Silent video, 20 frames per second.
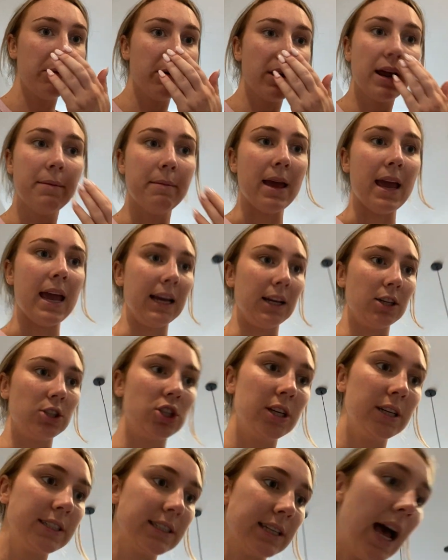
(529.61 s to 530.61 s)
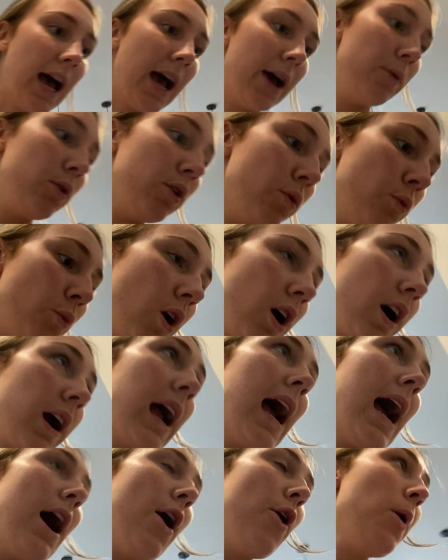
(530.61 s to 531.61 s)
when I'm anxious, I will work
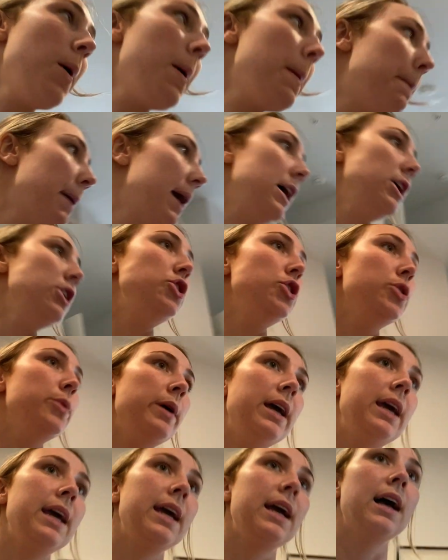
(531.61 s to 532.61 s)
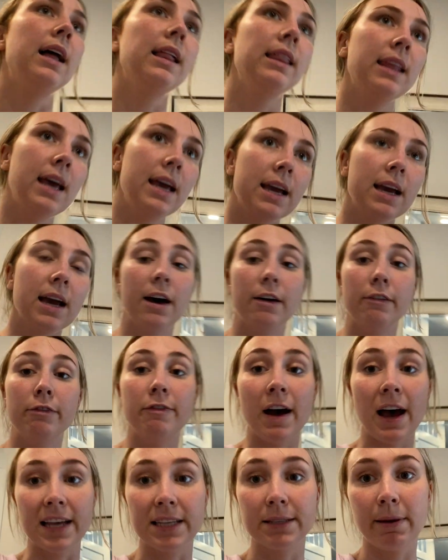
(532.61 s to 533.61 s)
out by doing like a
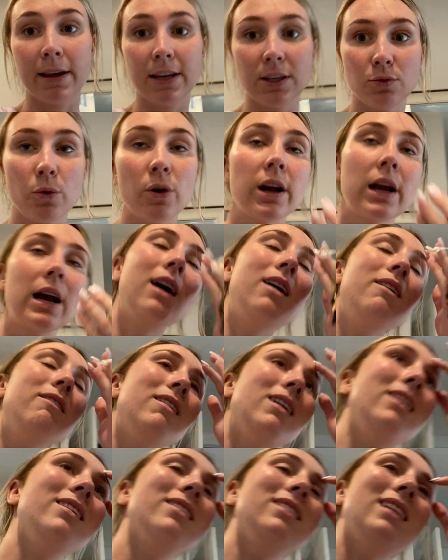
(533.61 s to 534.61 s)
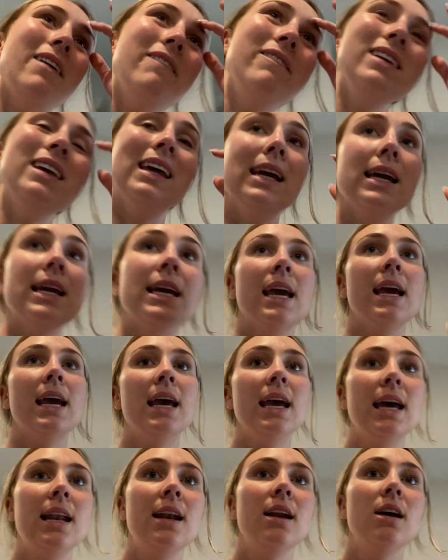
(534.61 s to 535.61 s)
fast-paced workout, whether that be like
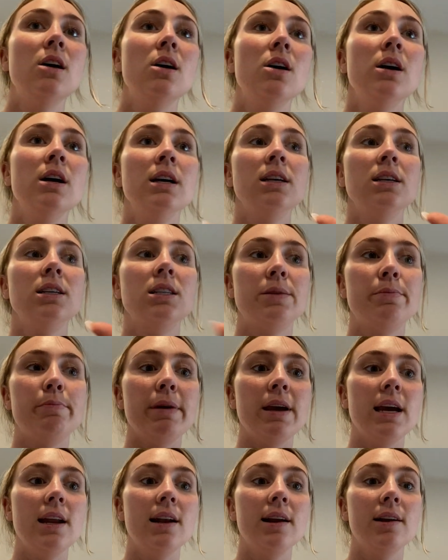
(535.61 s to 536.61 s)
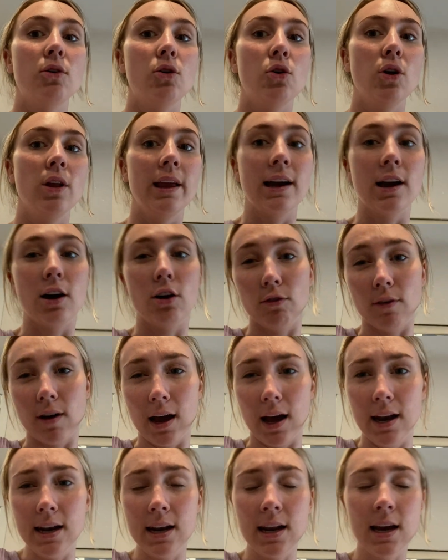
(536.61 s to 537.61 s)
HIIT, spin, or like a
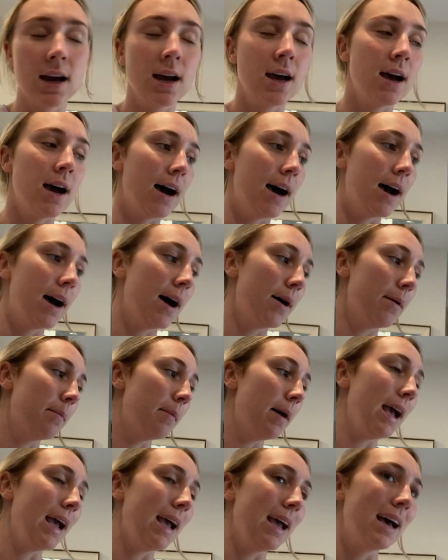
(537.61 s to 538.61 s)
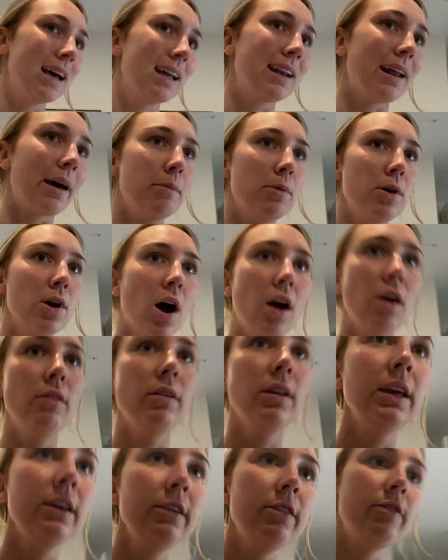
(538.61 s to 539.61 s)
run. And I'm not
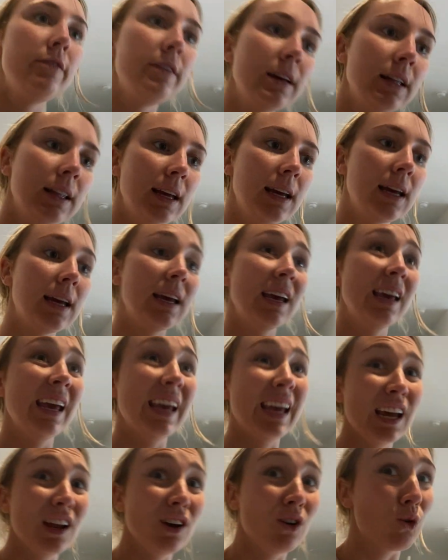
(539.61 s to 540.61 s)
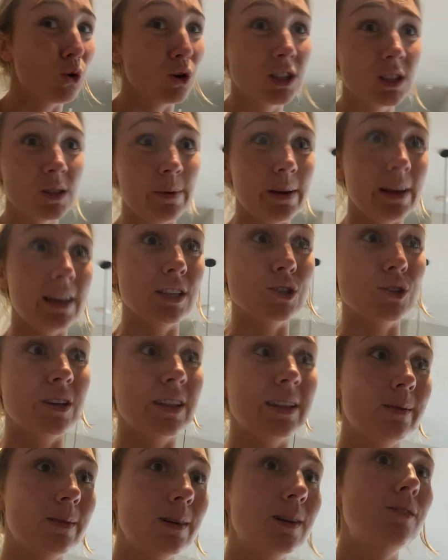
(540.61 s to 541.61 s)
really feeling HIIT or spin, so I
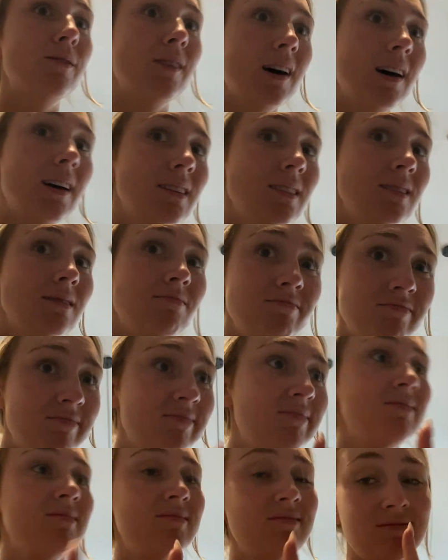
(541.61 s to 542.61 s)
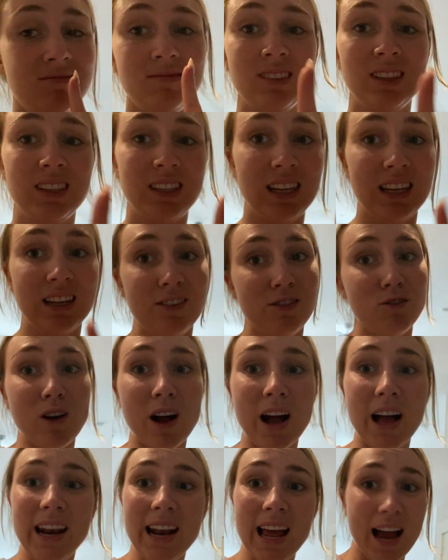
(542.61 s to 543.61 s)
think I'm gonna run.
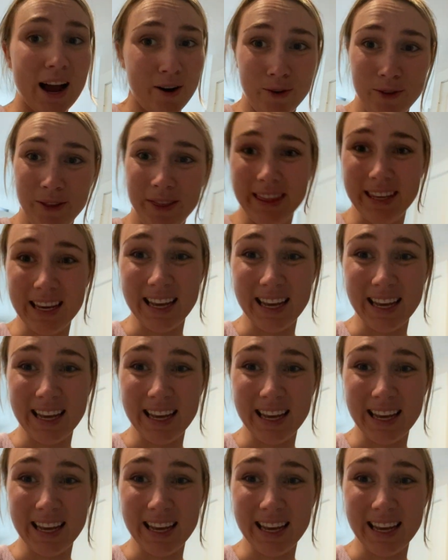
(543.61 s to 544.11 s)
Run out the